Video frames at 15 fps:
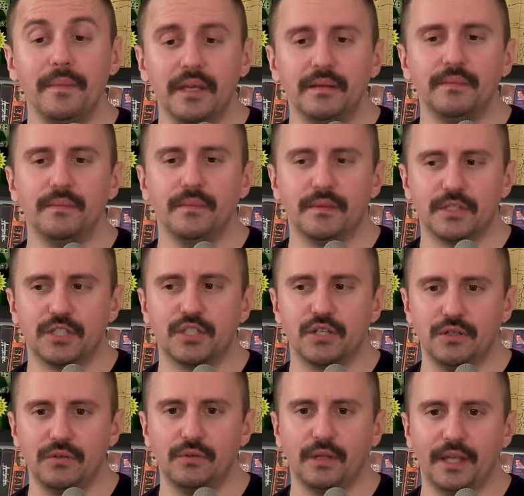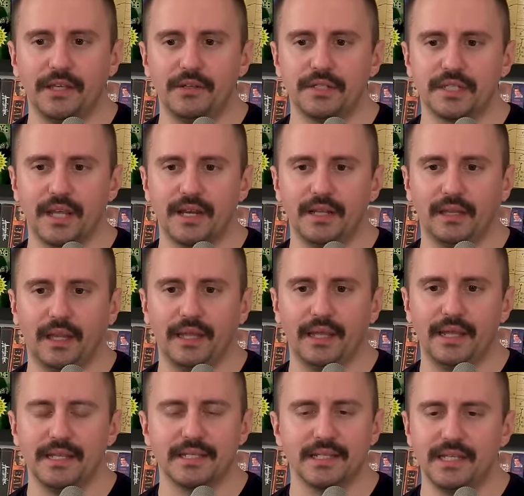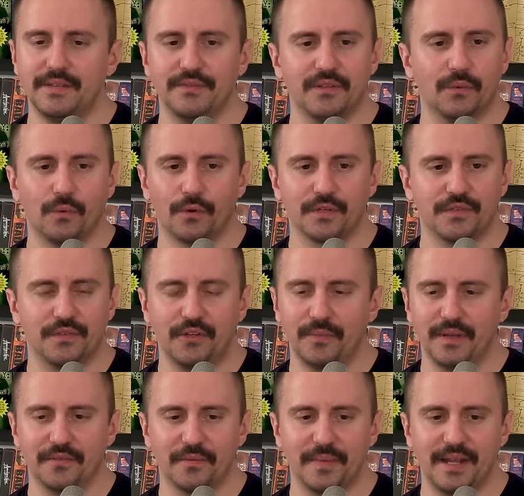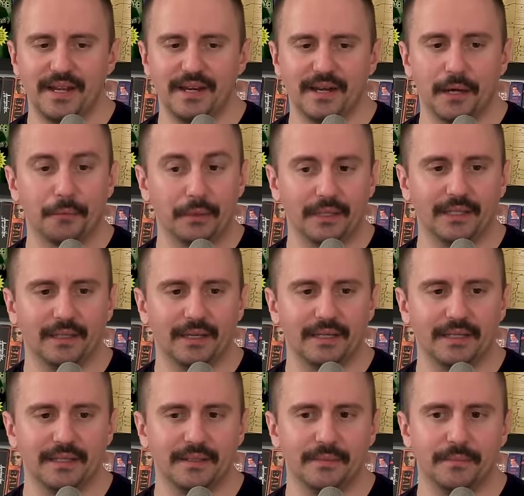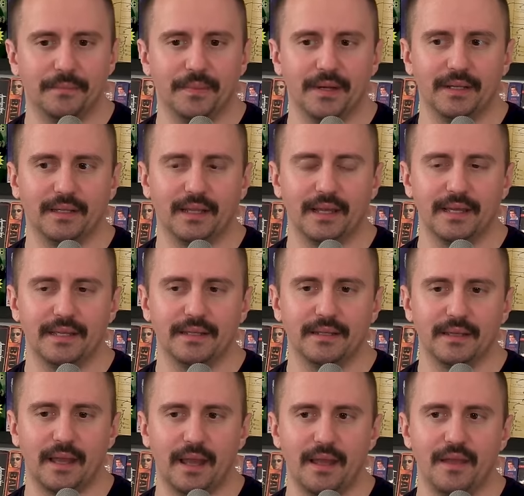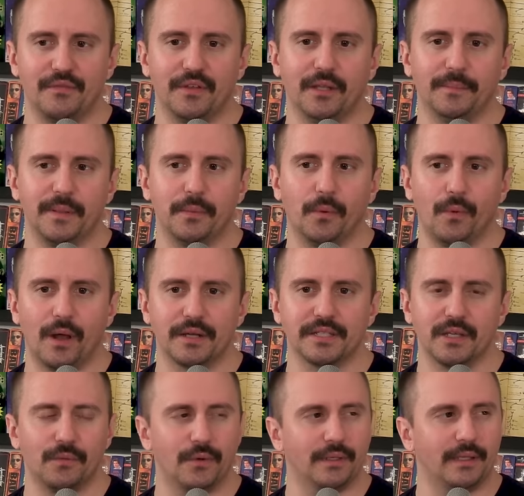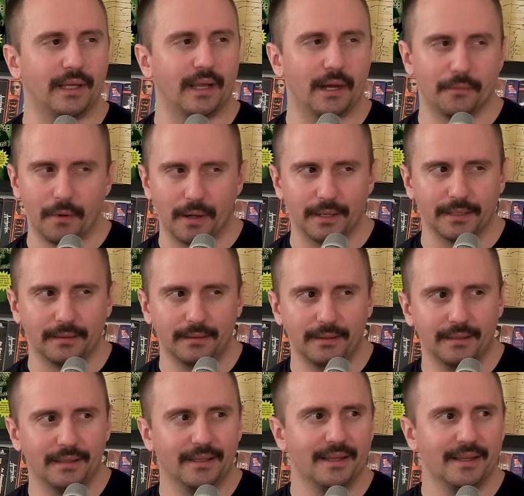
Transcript: I mean, 2, like you said, like isn't even the worst film ever made, and I really like it, yeah. But like I feel like people watch that one like ironically.